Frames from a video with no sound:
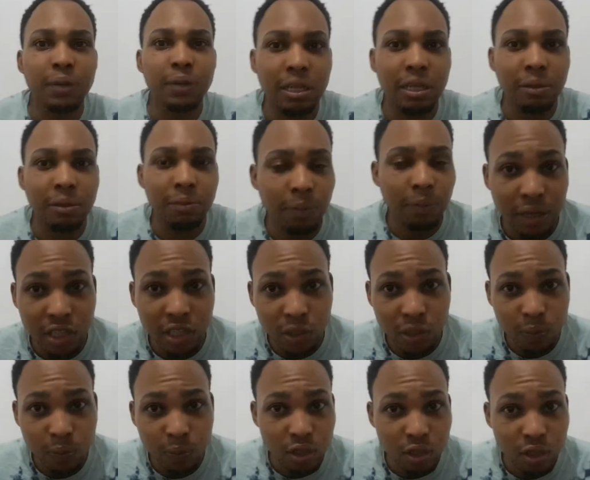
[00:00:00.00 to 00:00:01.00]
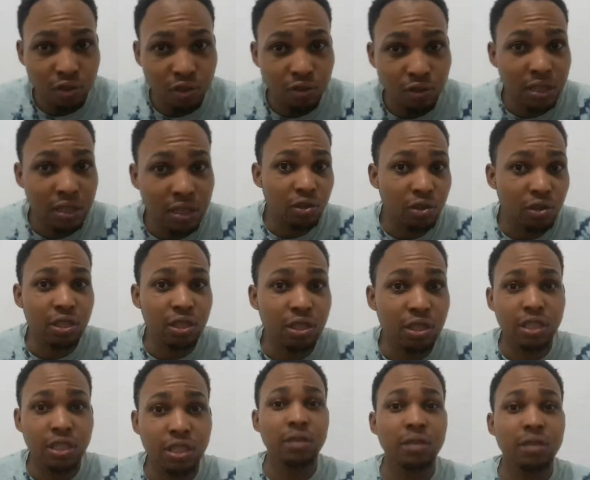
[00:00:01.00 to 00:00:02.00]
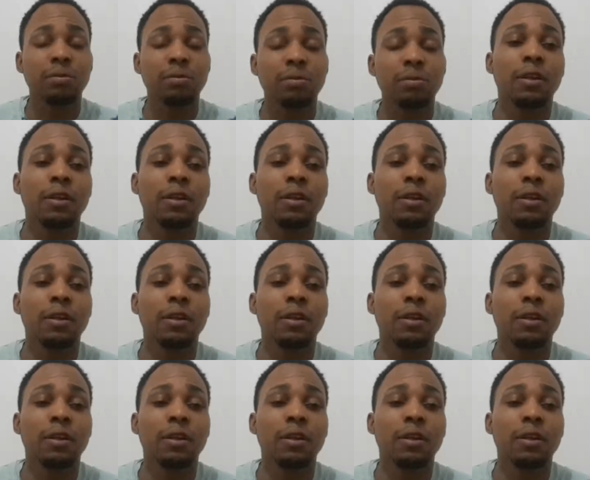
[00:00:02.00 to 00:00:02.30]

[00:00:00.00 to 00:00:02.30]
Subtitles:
them drop on Sponge rhythm just to see him.